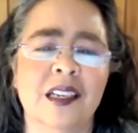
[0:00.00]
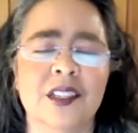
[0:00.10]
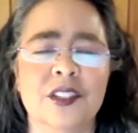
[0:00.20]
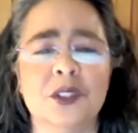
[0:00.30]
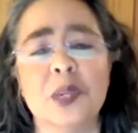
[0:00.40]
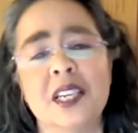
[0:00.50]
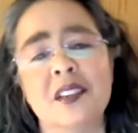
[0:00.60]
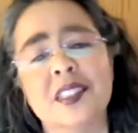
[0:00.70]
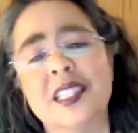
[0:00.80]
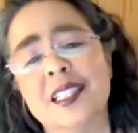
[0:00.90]
So here
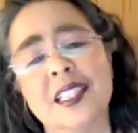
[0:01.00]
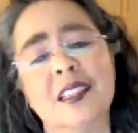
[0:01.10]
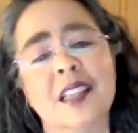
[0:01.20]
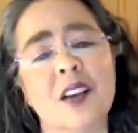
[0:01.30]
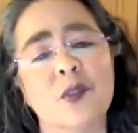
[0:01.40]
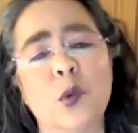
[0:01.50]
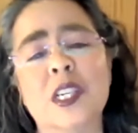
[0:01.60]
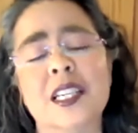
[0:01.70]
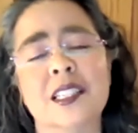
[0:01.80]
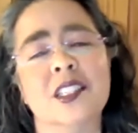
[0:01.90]
at the CLF, we're
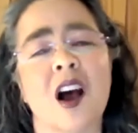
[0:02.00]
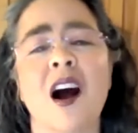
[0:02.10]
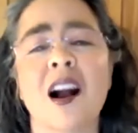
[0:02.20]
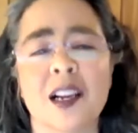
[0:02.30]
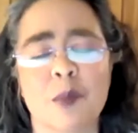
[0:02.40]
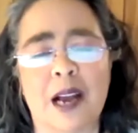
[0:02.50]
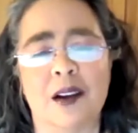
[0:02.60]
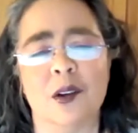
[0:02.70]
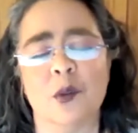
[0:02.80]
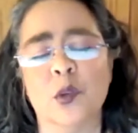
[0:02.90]
going to talk
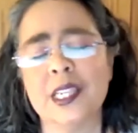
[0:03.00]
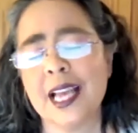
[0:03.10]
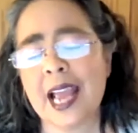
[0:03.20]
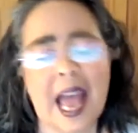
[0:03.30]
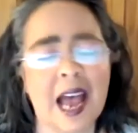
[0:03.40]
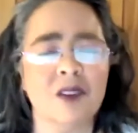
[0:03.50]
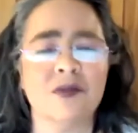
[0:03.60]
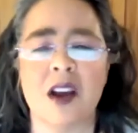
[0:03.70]
about and we're going to have